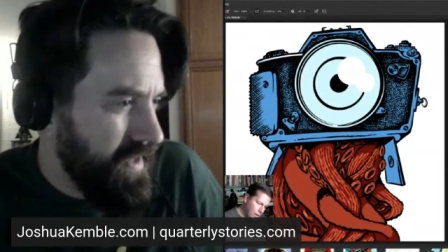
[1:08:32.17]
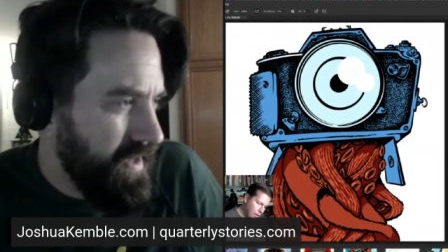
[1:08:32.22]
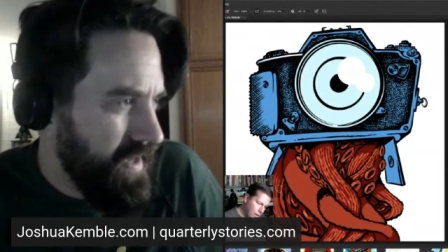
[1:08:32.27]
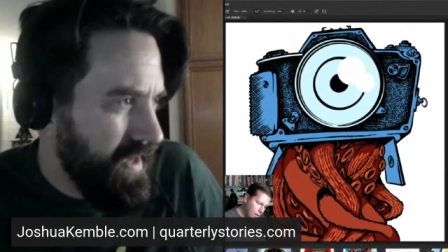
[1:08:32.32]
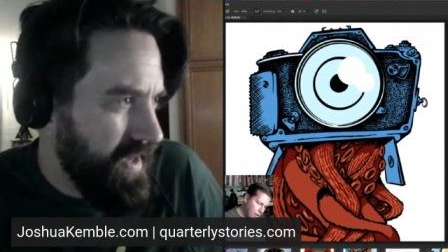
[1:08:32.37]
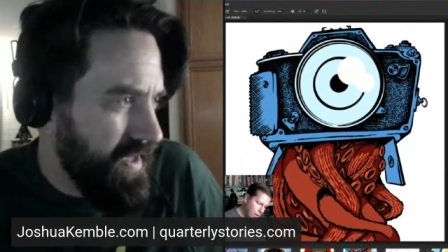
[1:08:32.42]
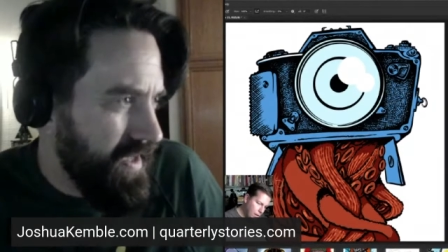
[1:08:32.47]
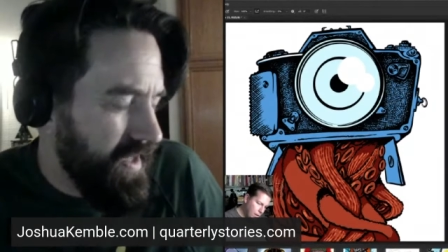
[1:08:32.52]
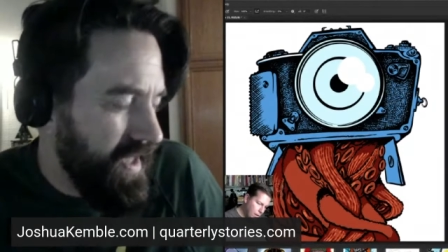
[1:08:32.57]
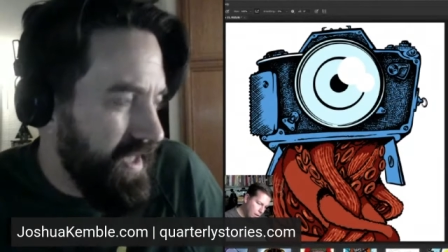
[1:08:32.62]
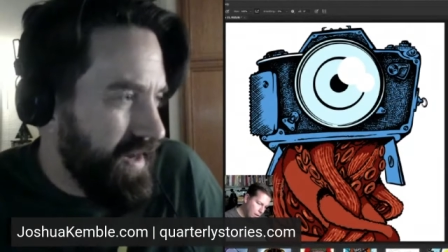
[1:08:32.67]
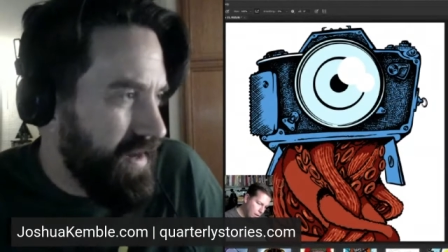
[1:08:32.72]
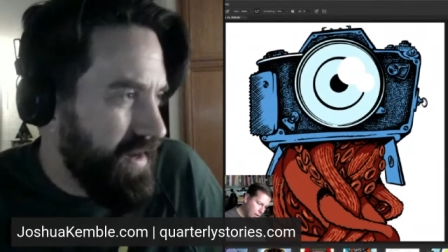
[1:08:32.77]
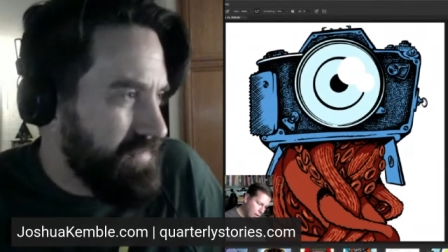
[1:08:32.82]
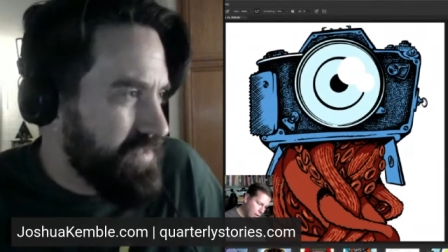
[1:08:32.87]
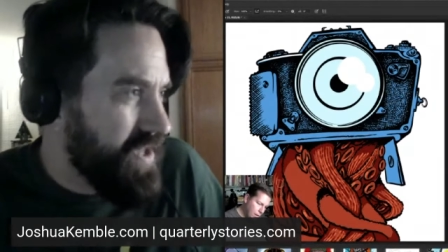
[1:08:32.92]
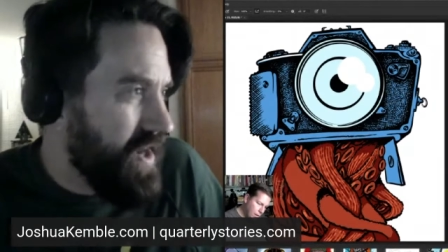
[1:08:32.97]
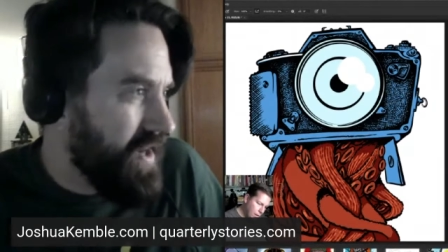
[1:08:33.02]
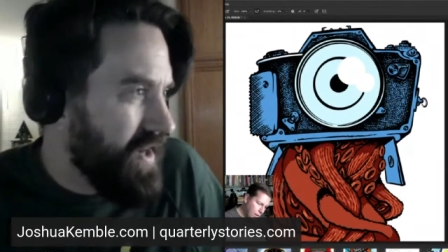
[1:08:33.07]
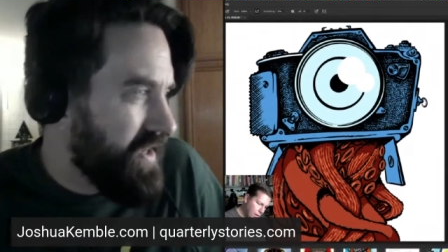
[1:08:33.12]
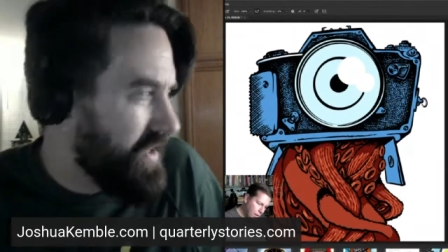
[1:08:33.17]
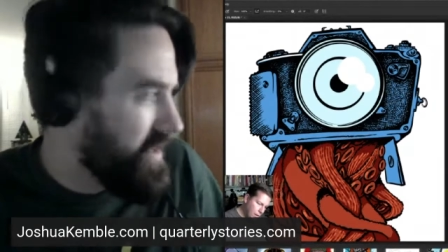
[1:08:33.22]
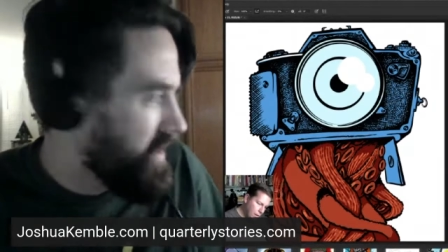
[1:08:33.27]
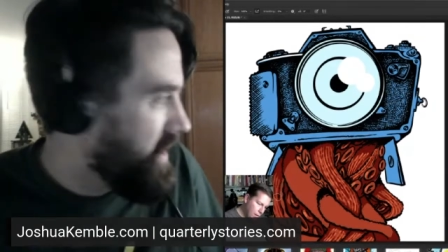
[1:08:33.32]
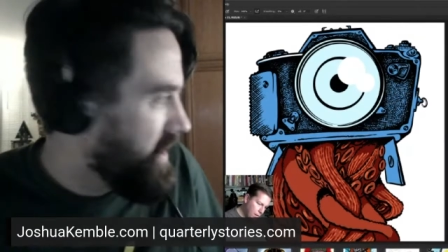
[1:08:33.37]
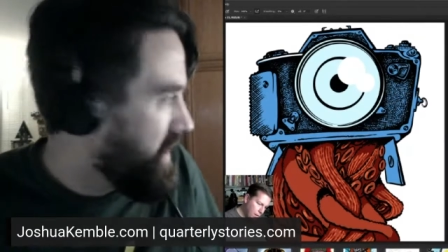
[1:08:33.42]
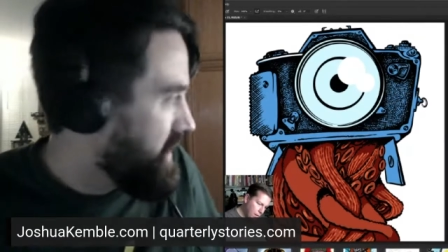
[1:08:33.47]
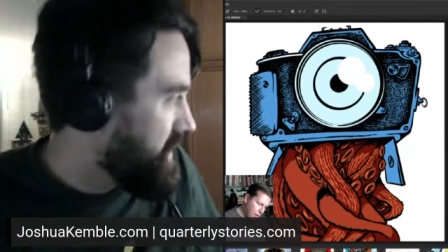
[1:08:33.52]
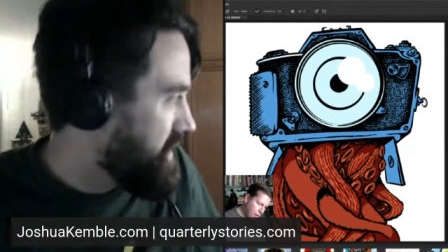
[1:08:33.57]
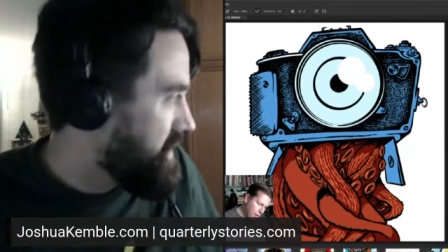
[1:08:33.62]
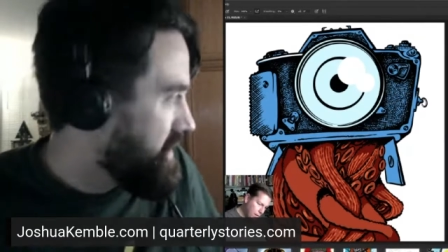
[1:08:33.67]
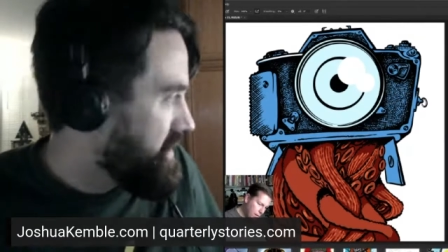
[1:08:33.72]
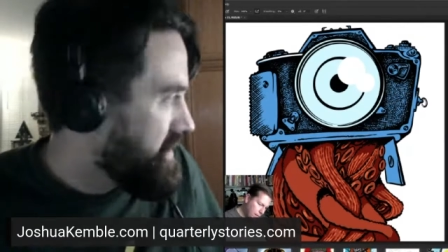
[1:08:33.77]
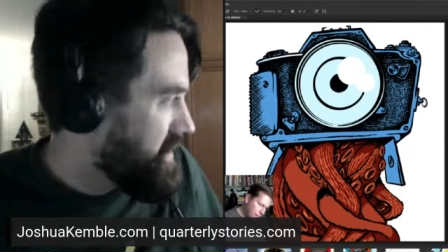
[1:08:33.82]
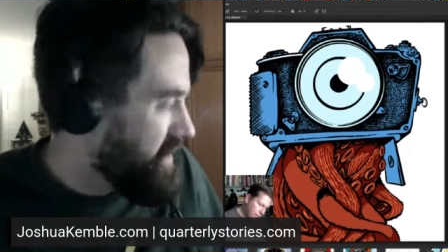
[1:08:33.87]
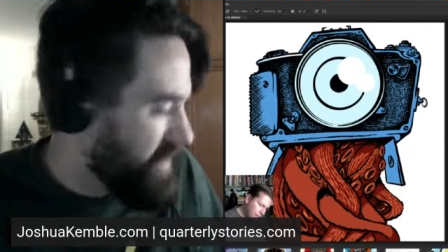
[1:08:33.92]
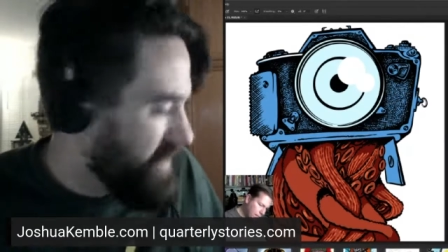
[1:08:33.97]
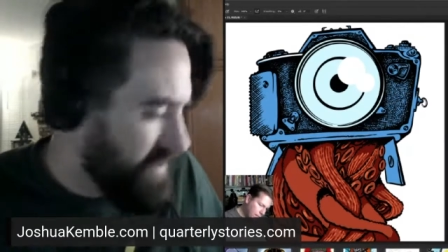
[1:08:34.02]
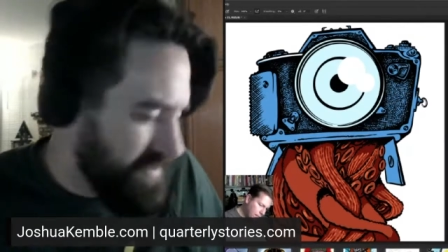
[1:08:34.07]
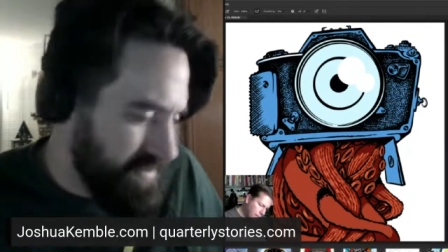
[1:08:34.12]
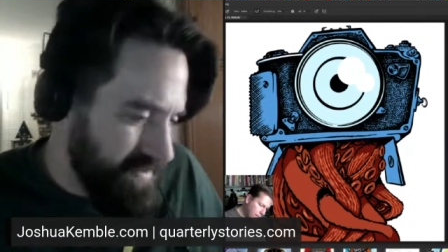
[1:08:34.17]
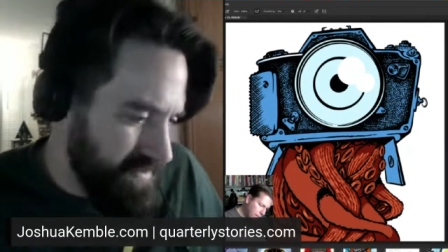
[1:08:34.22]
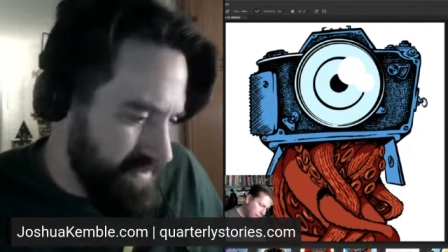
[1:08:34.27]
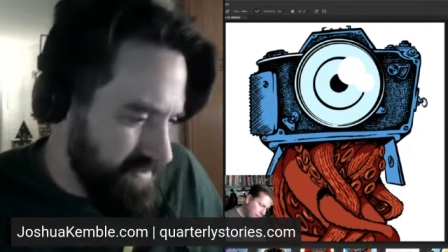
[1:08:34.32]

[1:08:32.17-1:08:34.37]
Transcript: And I'm talking like, you know,